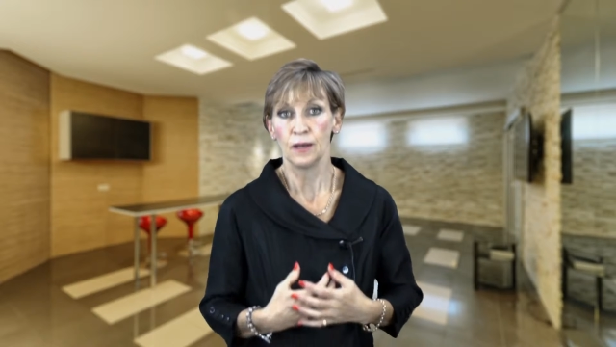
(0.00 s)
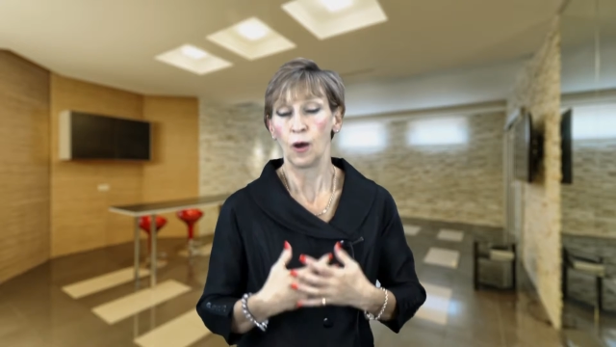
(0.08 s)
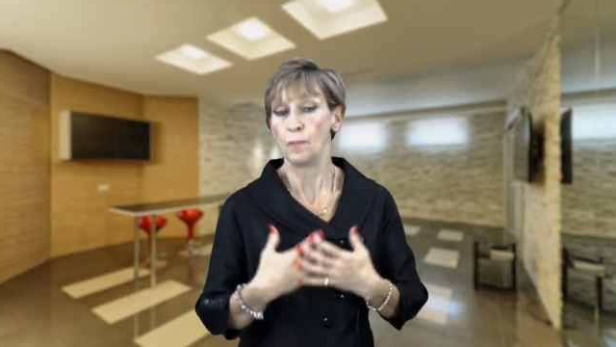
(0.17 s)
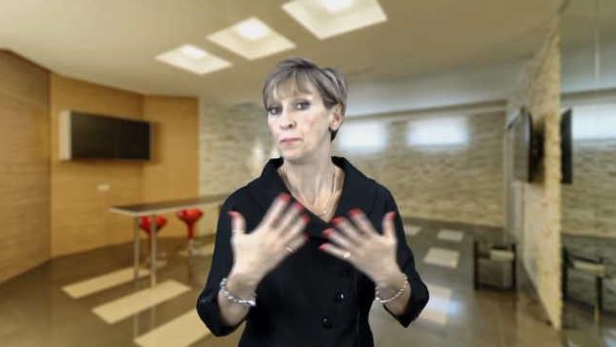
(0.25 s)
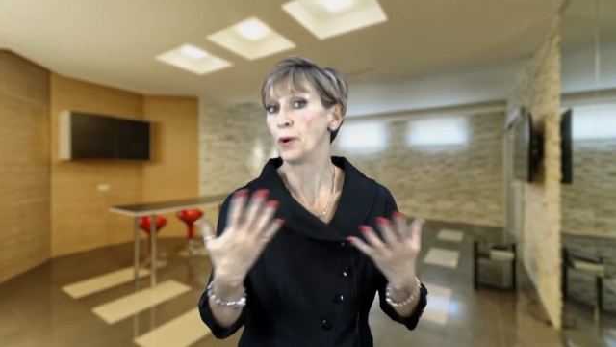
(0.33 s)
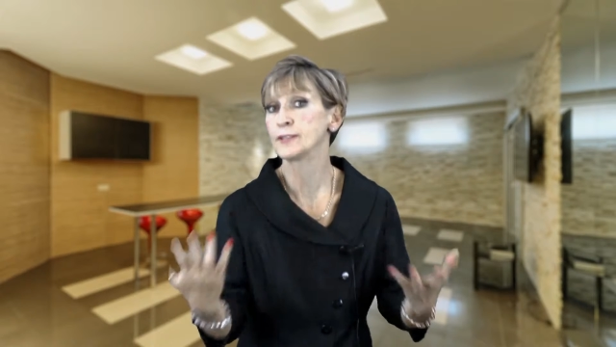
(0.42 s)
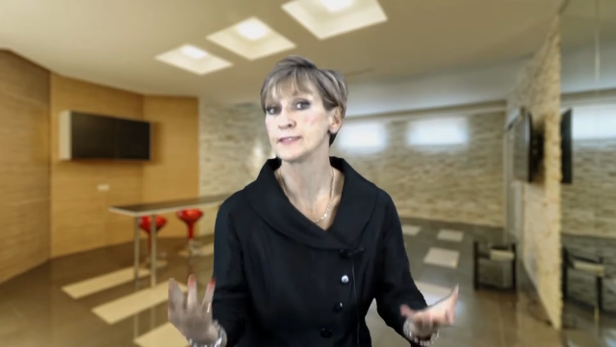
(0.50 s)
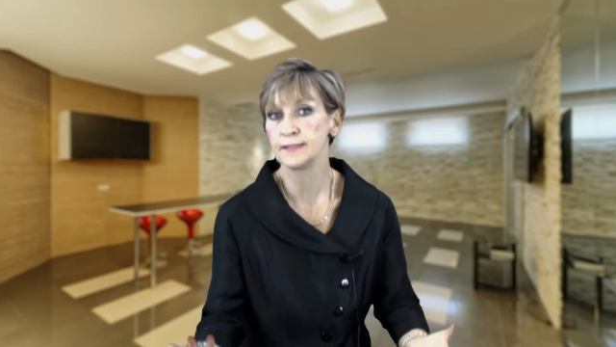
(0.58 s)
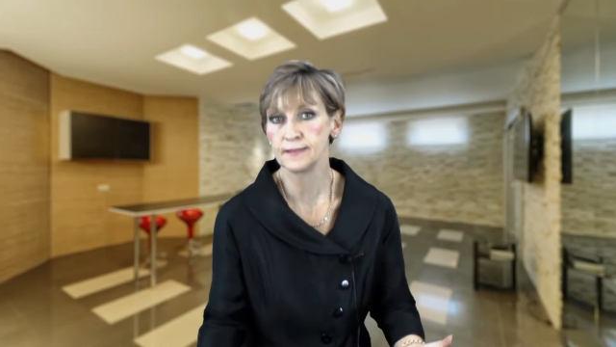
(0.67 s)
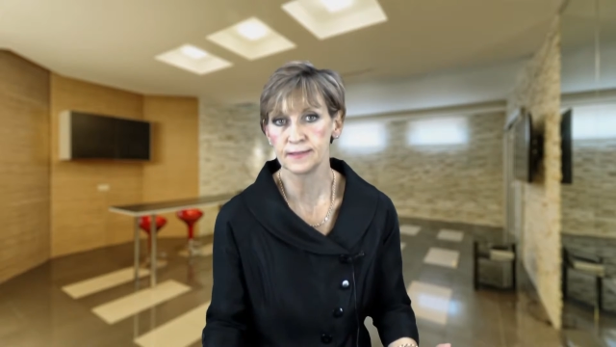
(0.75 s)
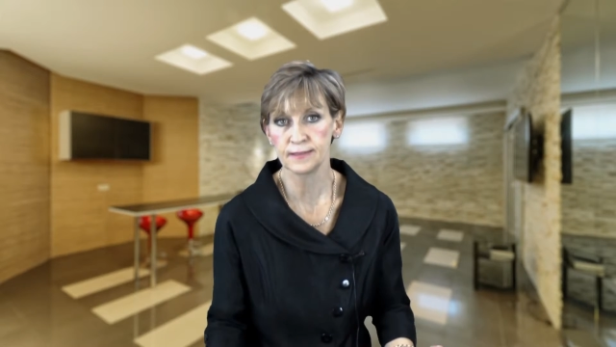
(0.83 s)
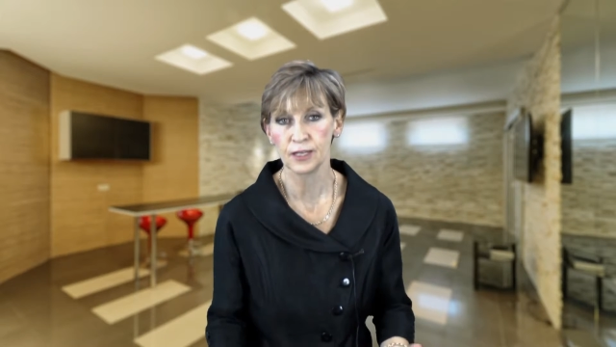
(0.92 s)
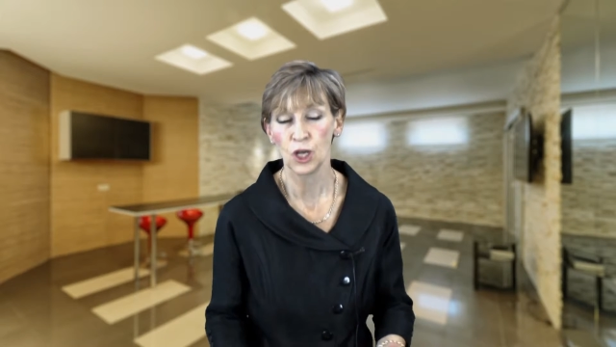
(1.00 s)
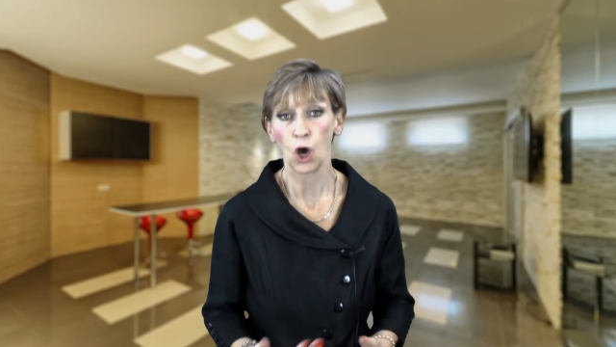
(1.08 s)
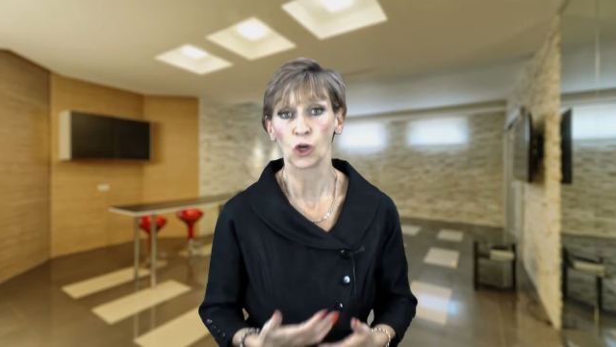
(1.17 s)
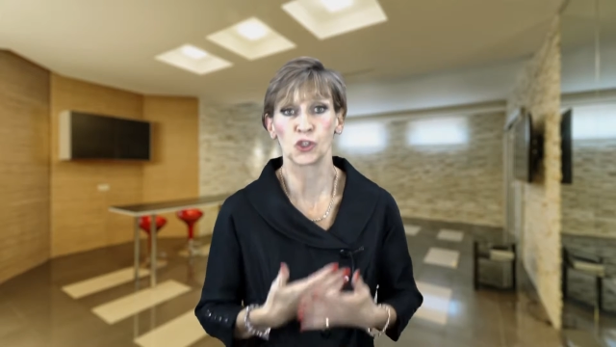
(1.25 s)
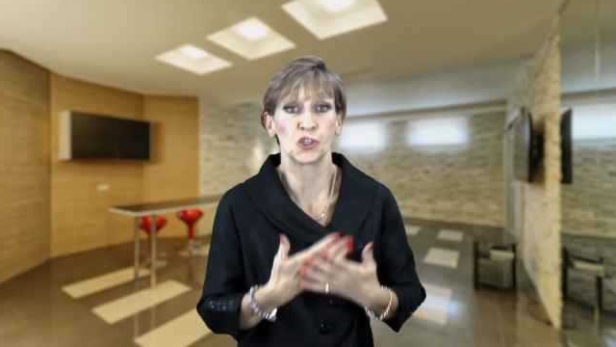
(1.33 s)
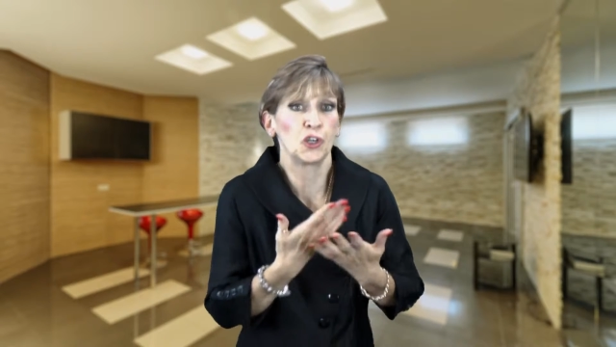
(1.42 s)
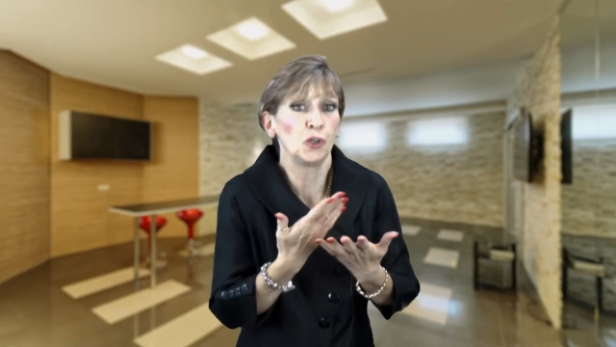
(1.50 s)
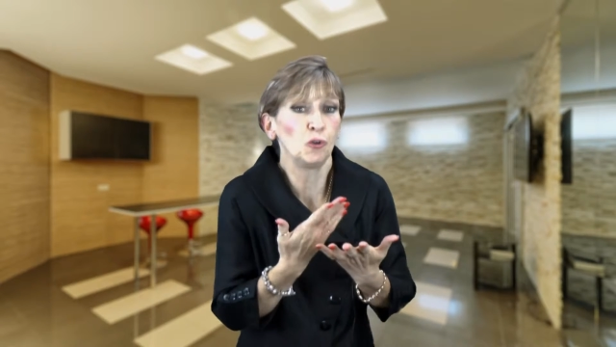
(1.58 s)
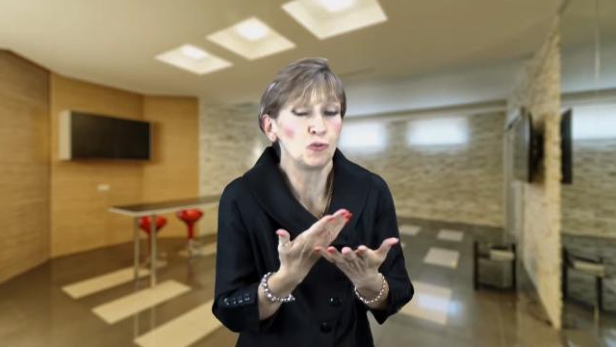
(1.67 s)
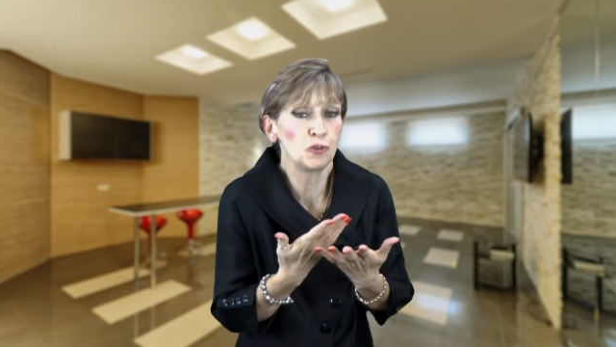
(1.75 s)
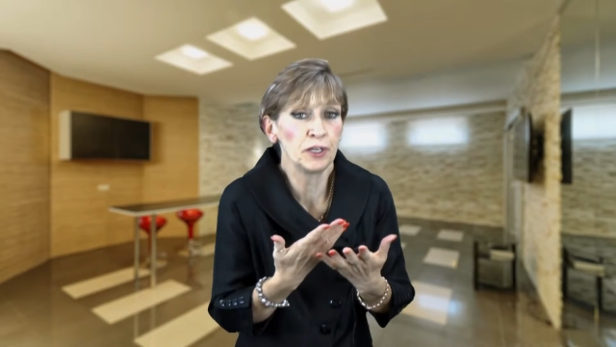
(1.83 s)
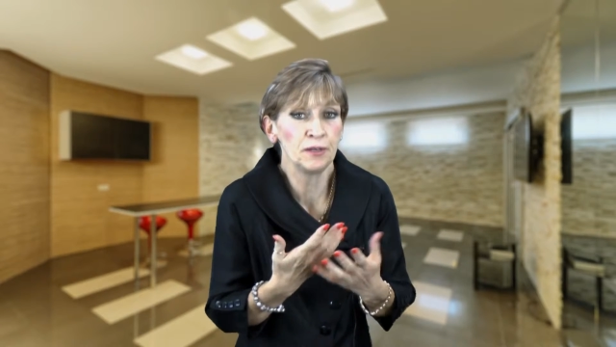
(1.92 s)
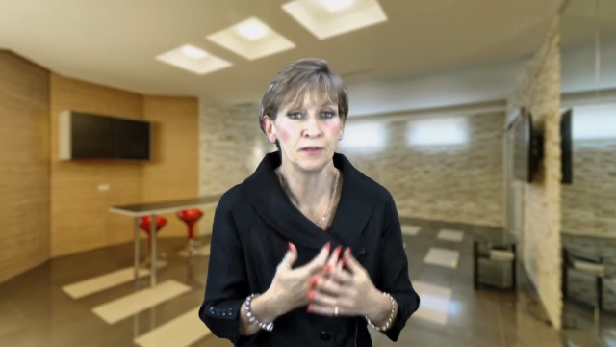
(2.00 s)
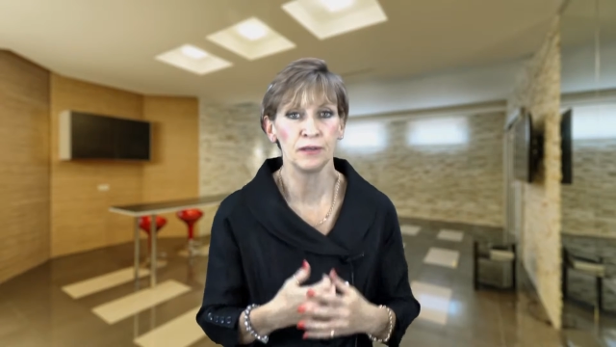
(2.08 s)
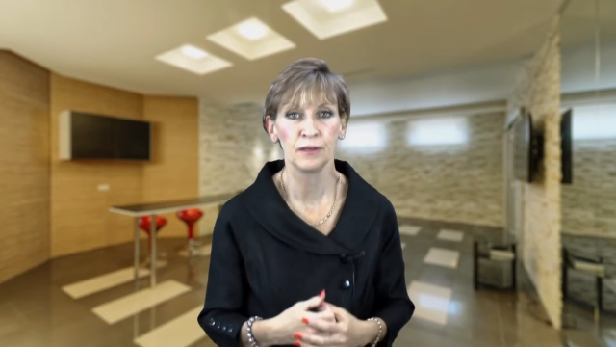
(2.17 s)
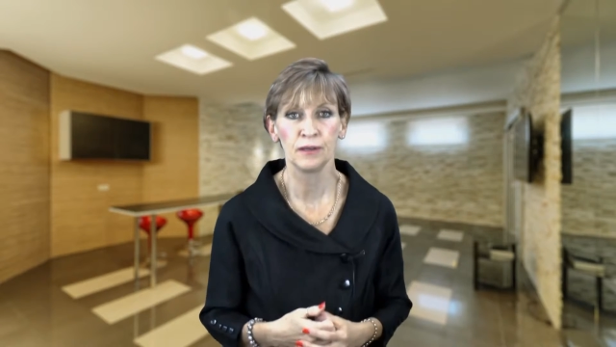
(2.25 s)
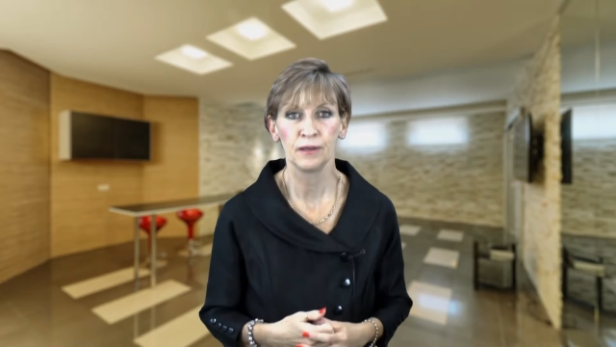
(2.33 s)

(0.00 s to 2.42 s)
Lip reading: our bosses, our children,